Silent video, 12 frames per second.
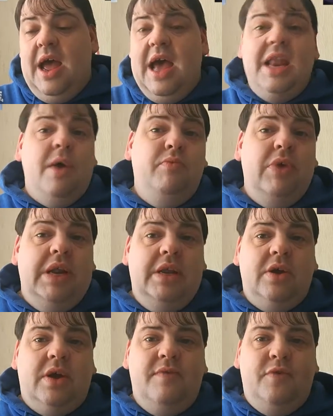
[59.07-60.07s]
and I'm really
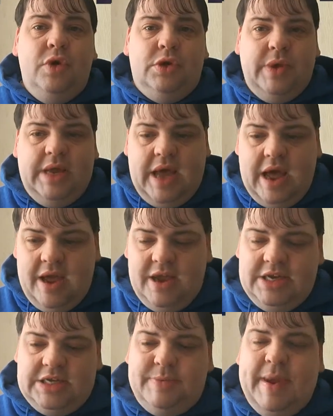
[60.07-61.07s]
looking forward to it. I
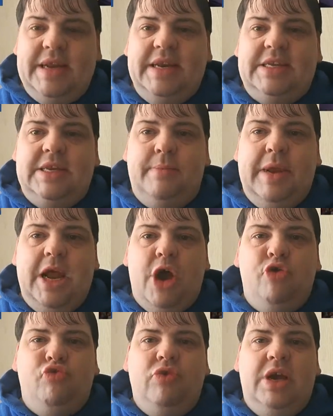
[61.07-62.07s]
expect this to be a
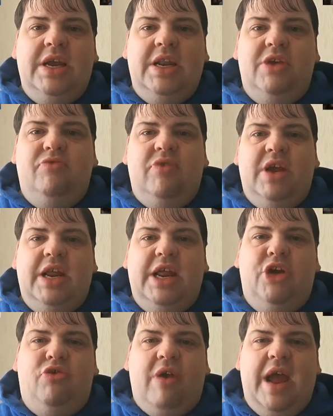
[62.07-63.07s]
really
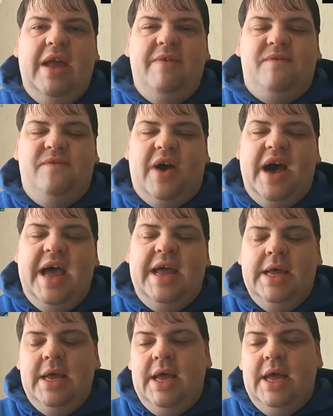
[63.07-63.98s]
great fight.